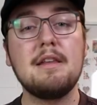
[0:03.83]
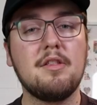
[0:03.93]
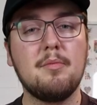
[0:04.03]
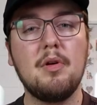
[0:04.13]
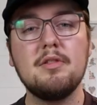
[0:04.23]

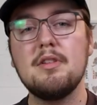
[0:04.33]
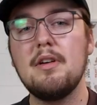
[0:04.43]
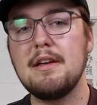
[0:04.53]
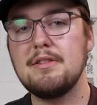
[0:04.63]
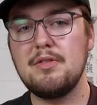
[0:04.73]
Now the
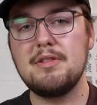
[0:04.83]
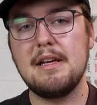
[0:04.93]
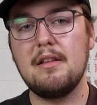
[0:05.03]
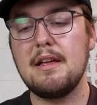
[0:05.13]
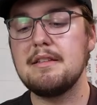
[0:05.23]
Pulsar
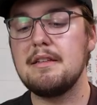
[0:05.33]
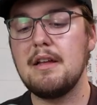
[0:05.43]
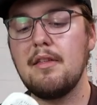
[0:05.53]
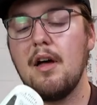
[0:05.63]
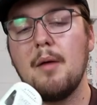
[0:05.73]
X2CL is another